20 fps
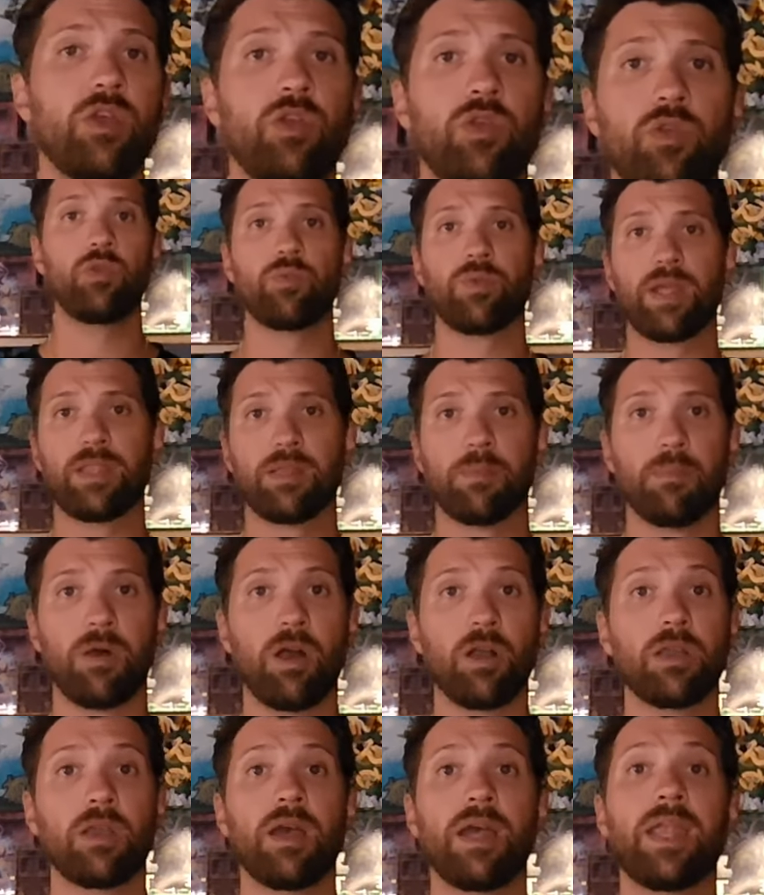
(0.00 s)
who read the
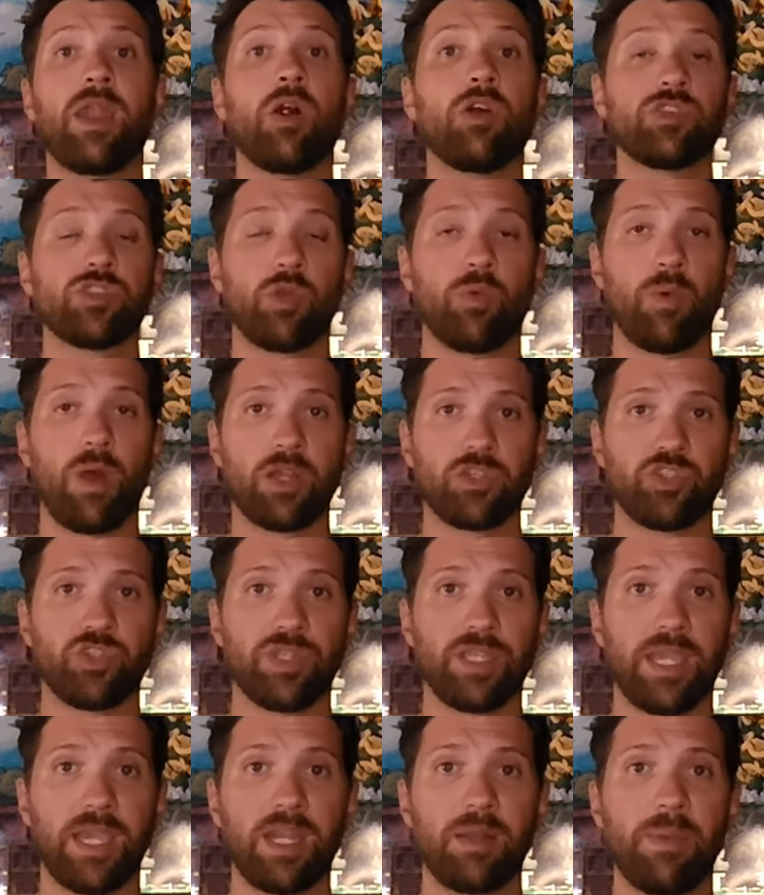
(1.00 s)
manga and also watched
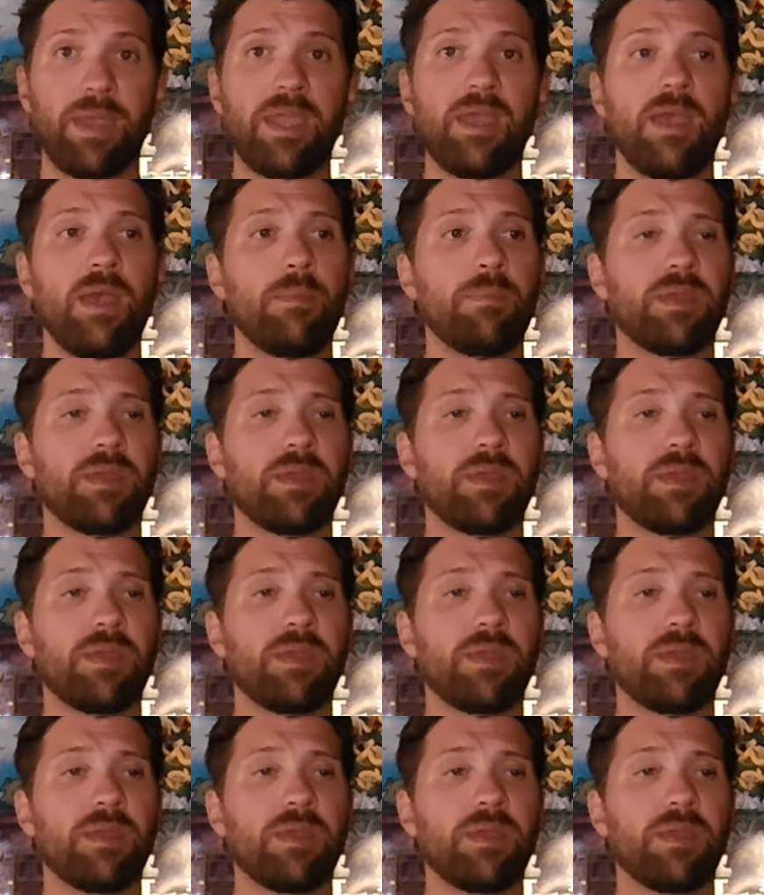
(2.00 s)
the anime,